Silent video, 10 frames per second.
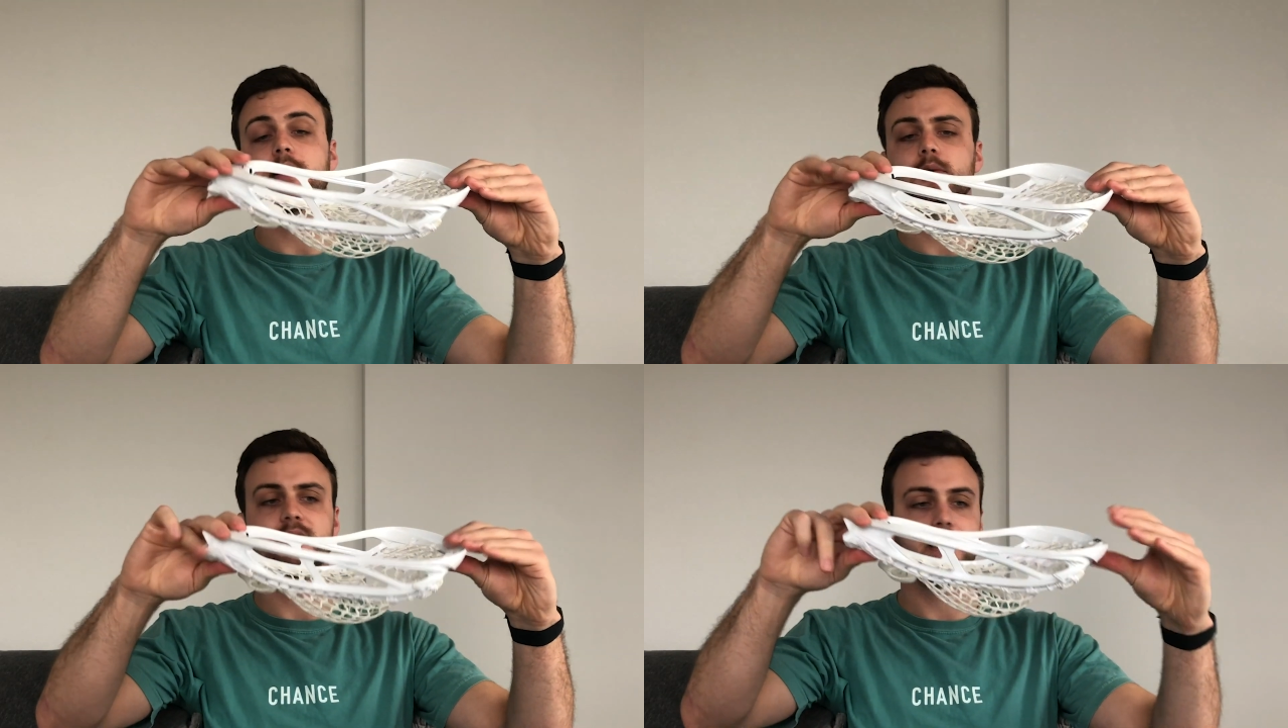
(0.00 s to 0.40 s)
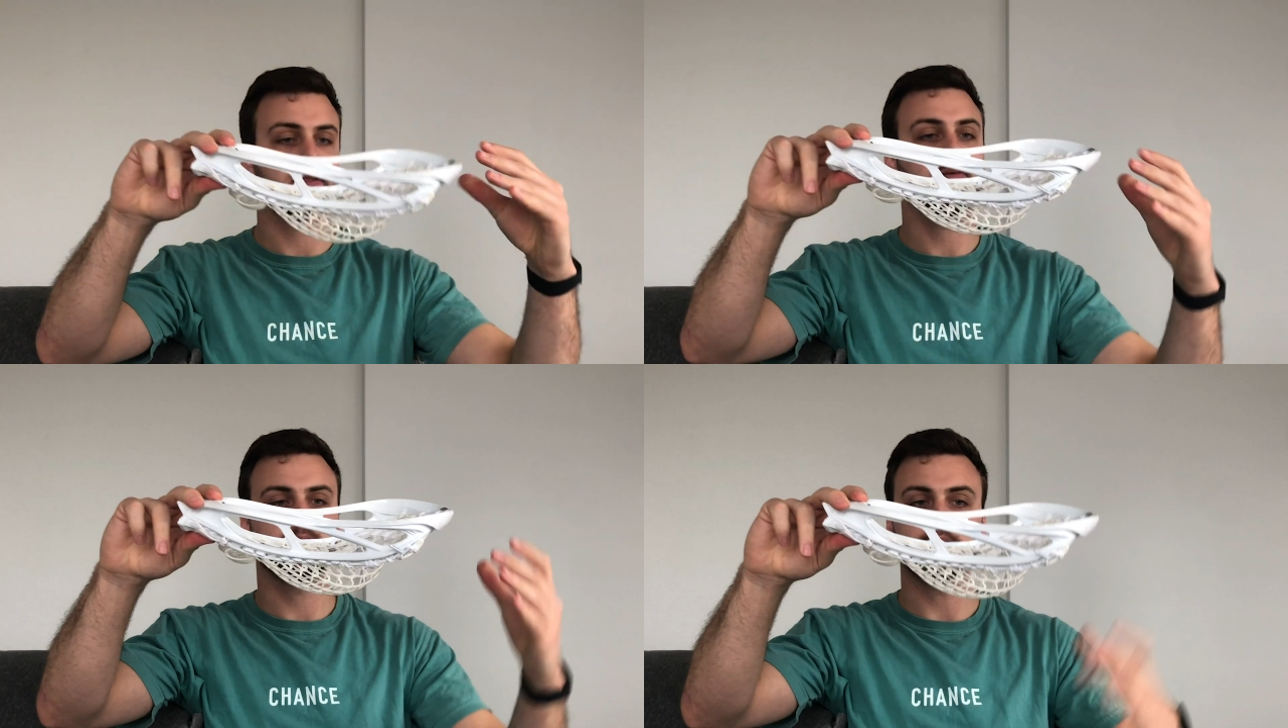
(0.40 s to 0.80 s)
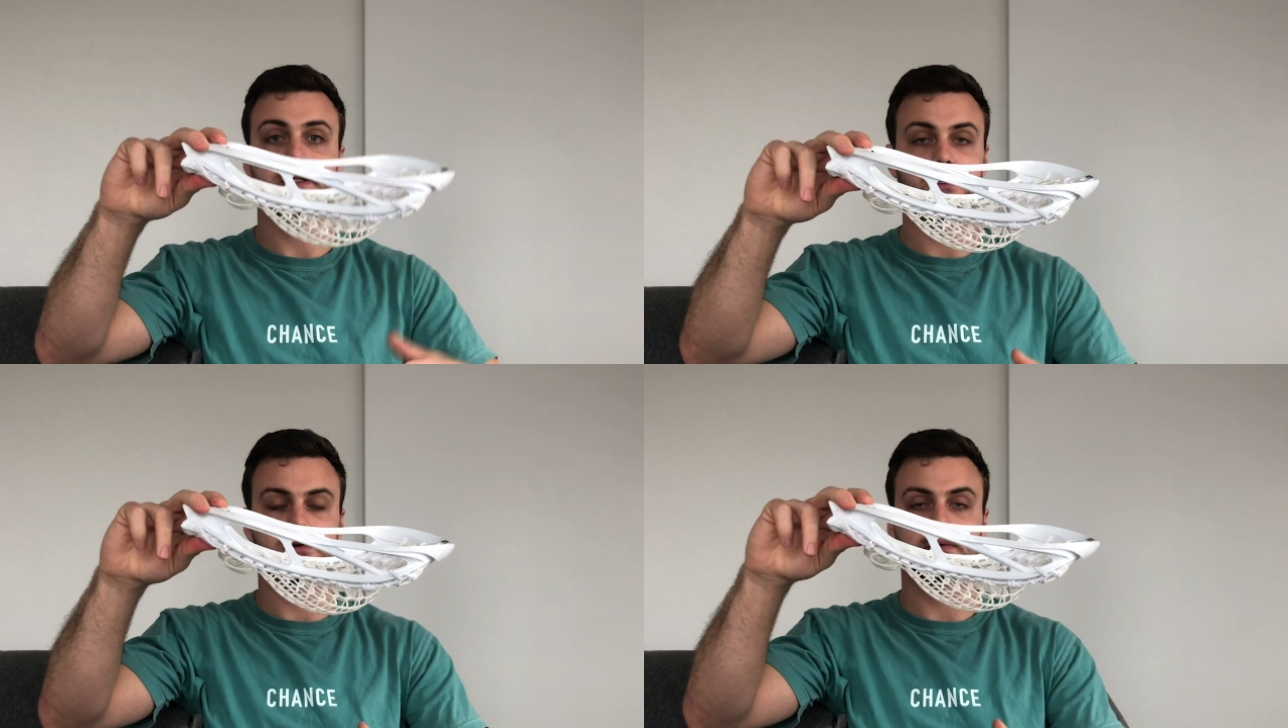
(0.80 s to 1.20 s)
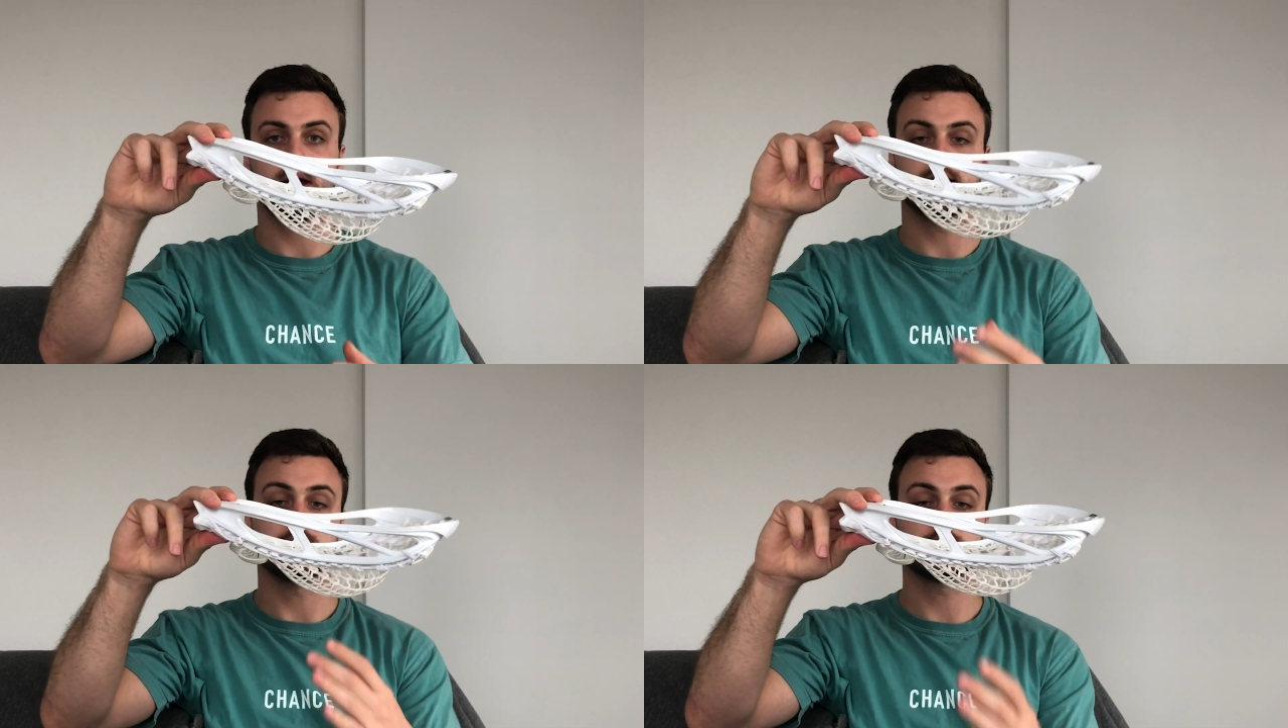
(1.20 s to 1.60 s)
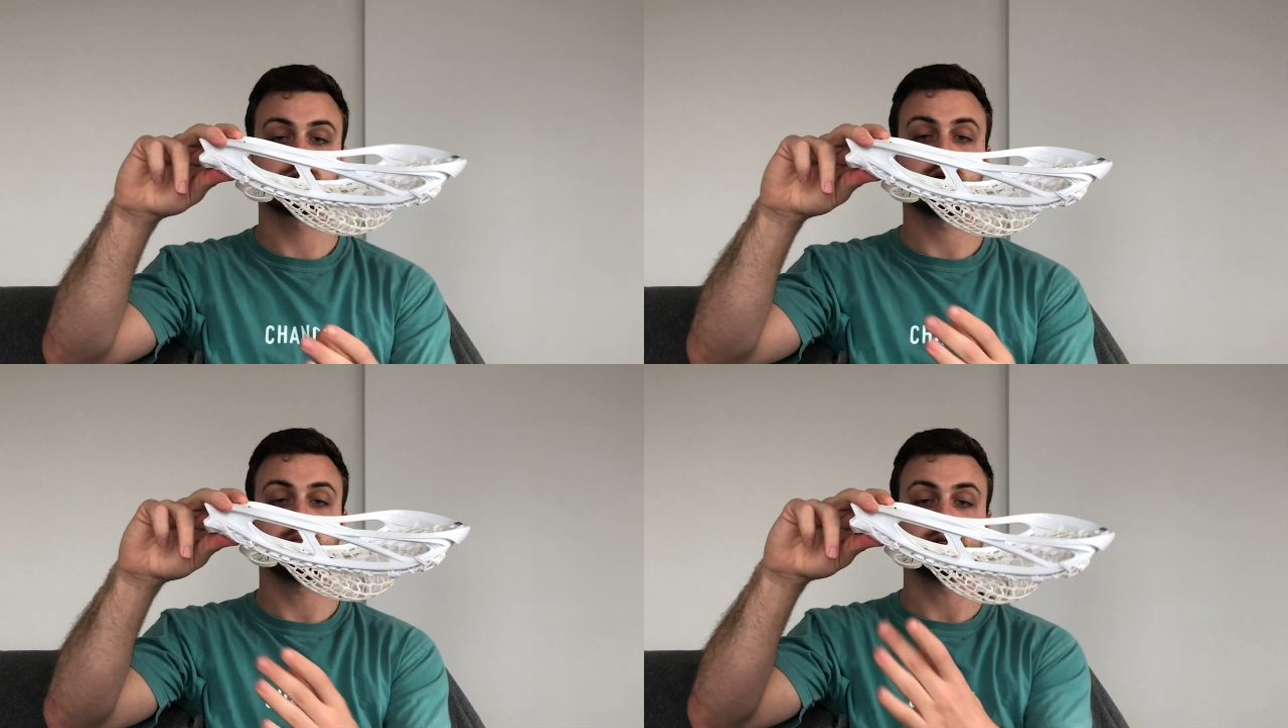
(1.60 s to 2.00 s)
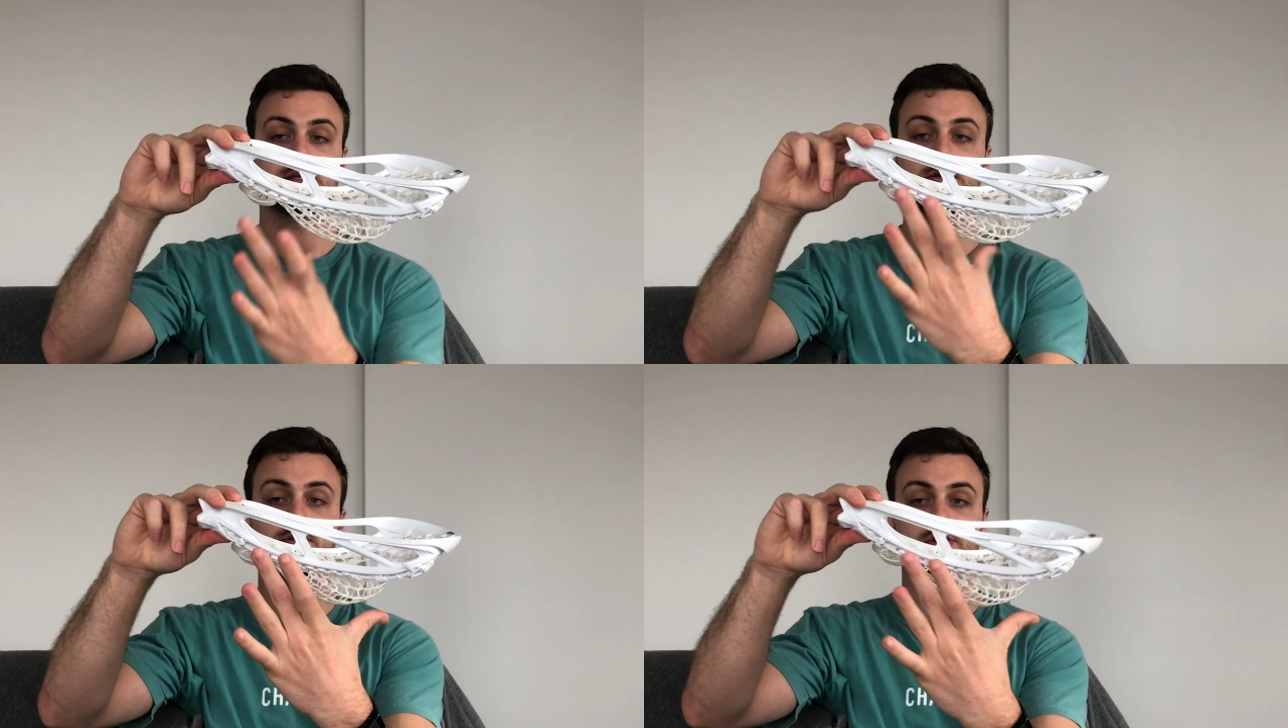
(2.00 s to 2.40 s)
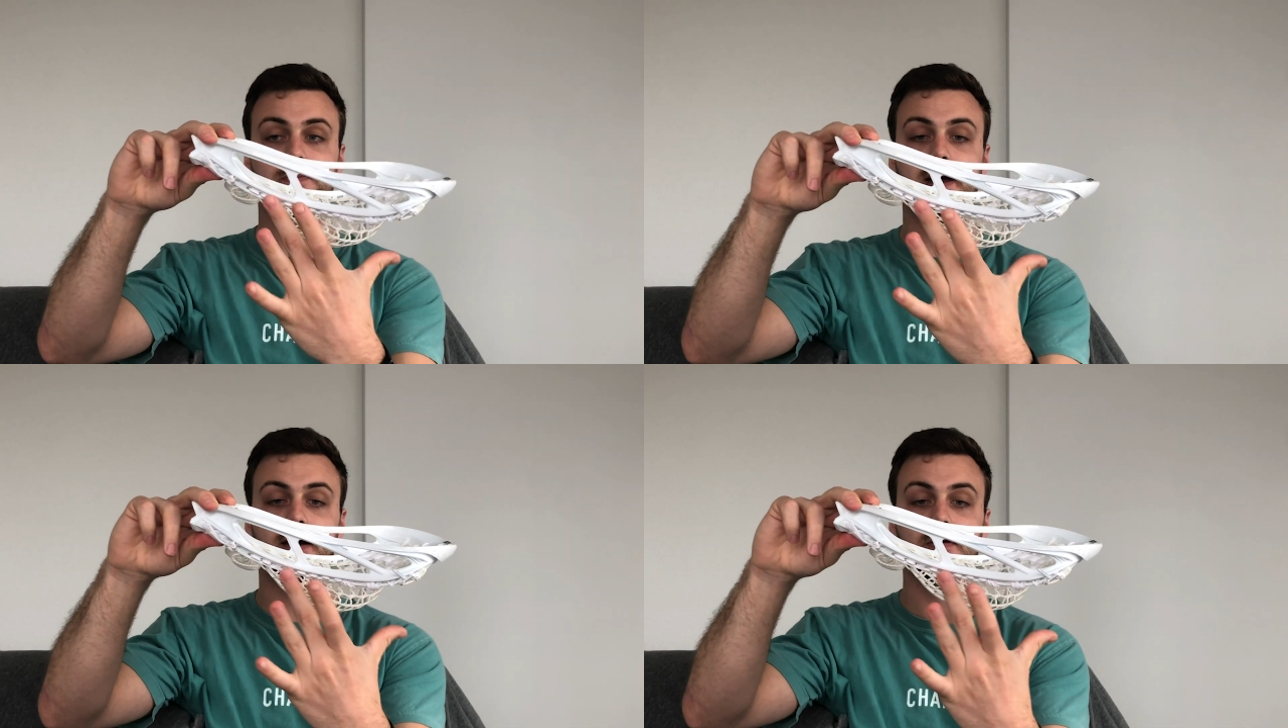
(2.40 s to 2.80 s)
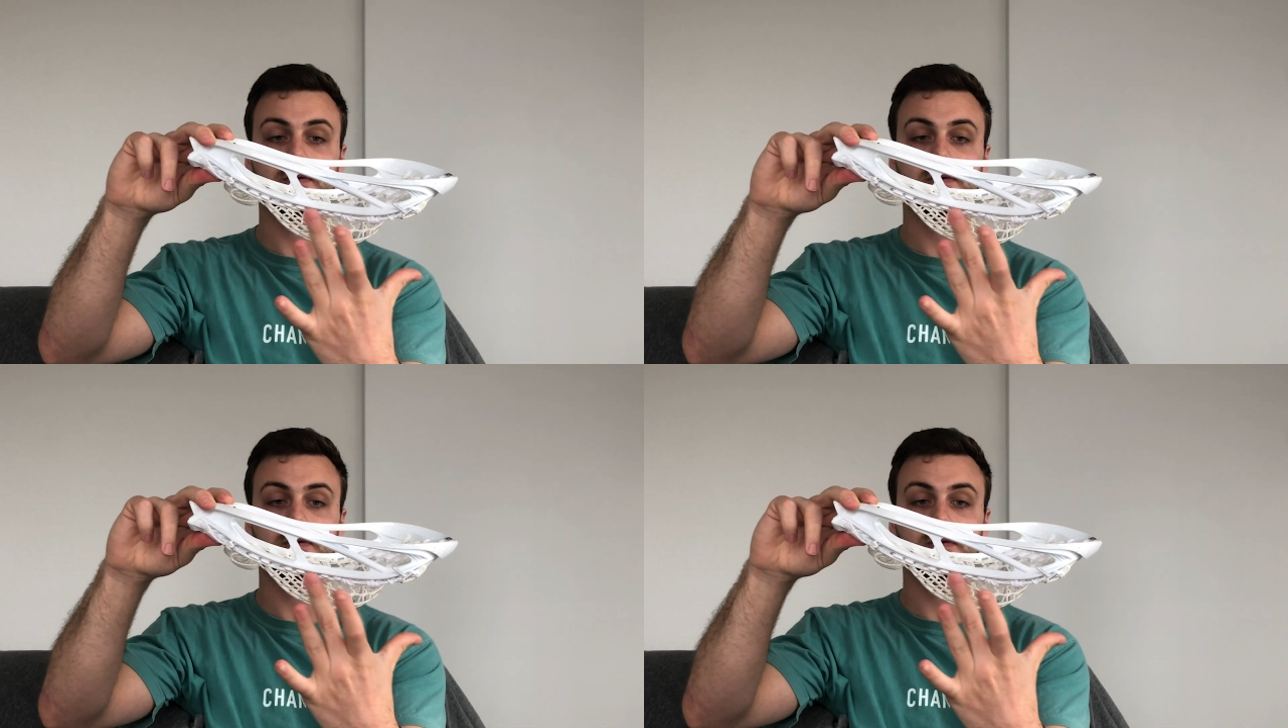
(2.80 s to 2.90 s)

We've got something as extreme as the Ultra Power,